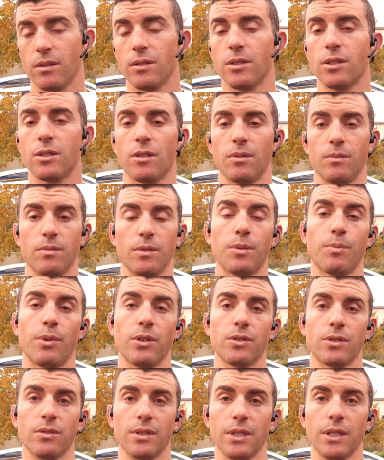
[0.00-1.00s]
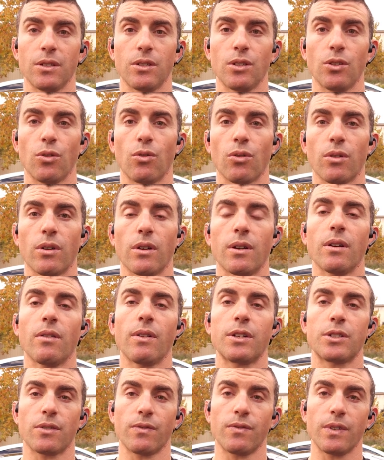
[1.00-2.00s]
so supposedly, your
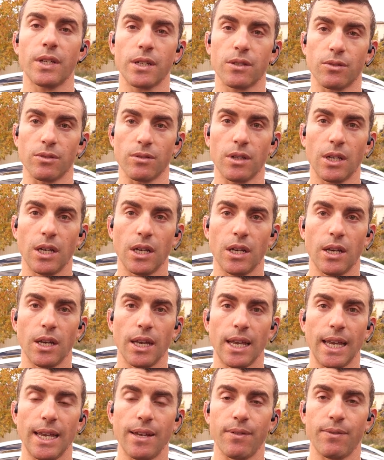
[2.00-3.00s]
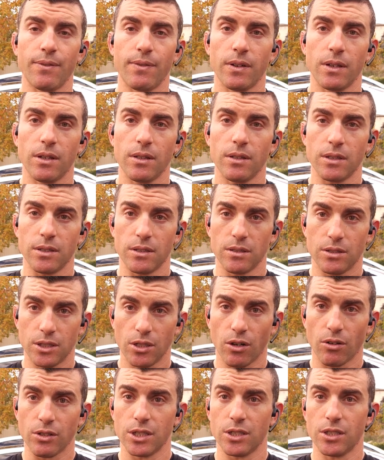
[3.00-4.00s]
electric vehicle if the
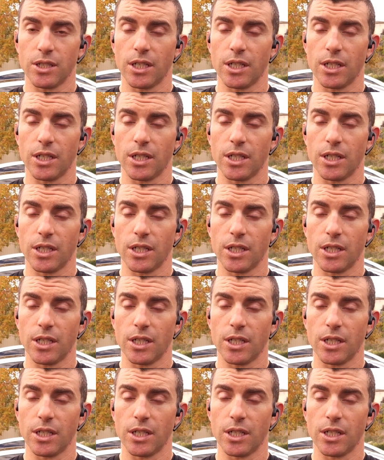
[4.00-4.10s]
charging